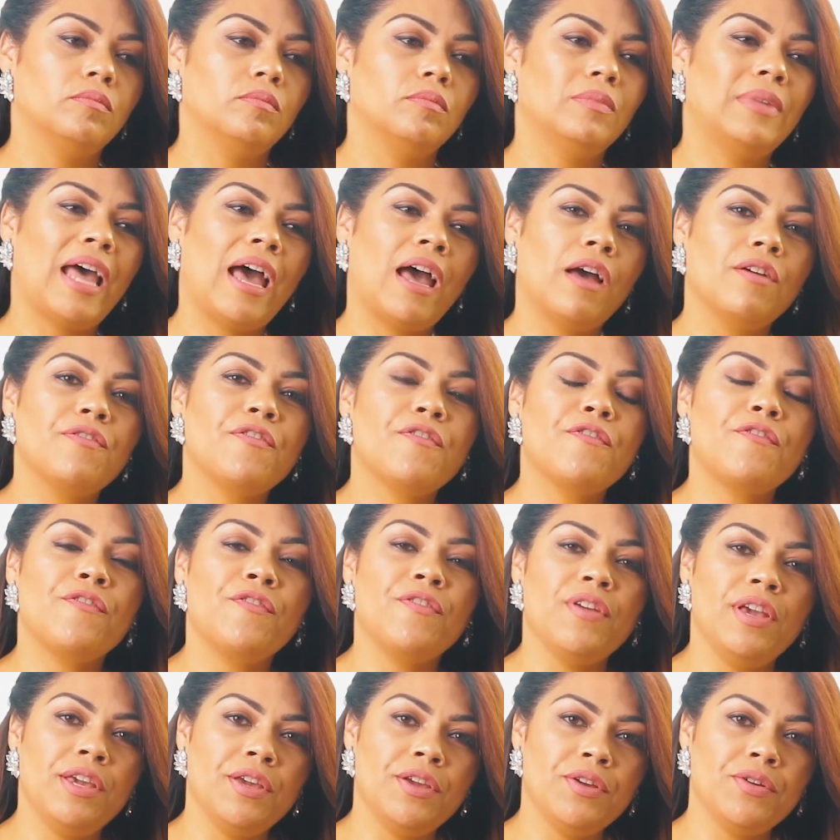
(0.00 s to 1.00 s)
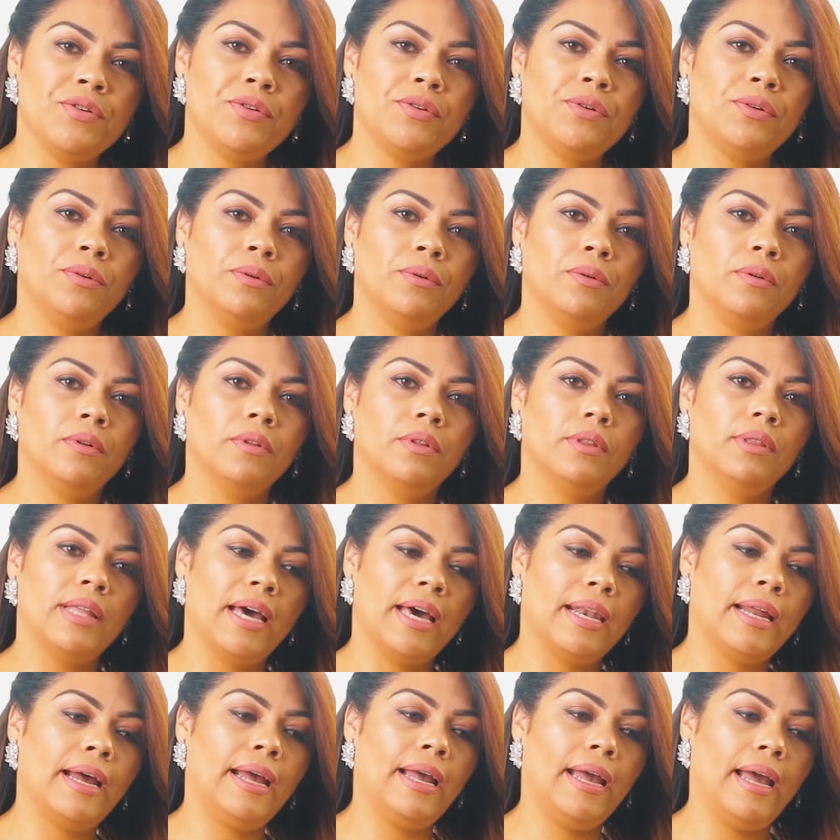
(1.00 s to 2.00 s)
that fear
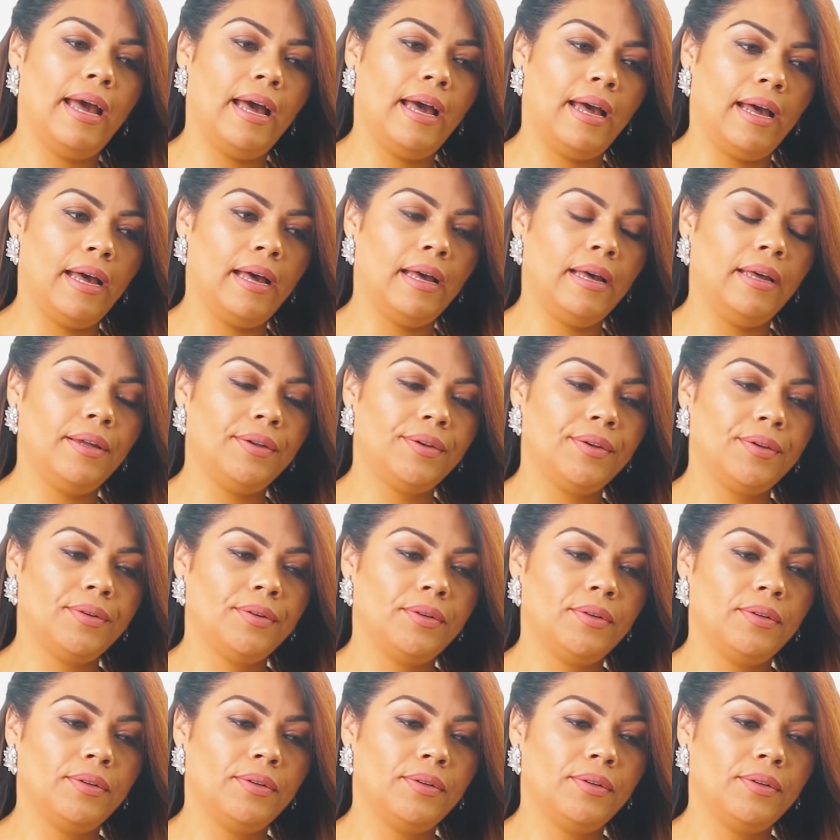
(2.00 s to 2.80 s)
that I had